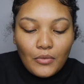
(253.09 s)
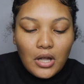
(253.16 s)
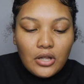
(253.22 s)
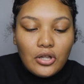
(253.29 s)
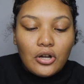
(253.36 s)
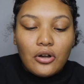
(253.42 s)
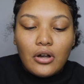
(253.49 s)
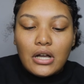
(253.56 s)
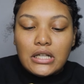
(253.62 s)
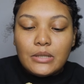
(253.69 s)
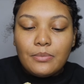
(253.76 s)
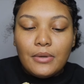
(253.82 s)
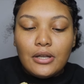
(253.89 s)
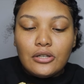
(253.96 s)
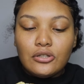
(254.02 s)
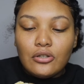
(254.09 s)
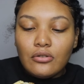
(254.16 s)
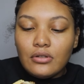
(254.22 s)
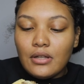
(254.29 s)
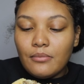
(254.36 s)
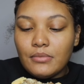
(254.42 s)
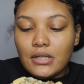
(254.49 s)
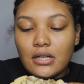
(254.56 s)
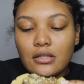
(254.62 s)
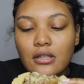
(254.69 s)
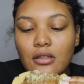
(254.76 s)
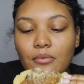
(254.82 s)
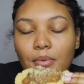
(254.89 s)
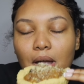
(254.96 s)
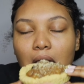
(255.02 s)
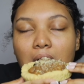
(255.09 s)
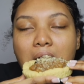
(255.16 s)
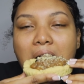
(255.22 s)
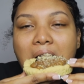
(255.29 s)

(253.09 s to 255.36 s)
The crust being so... Let me take another bite.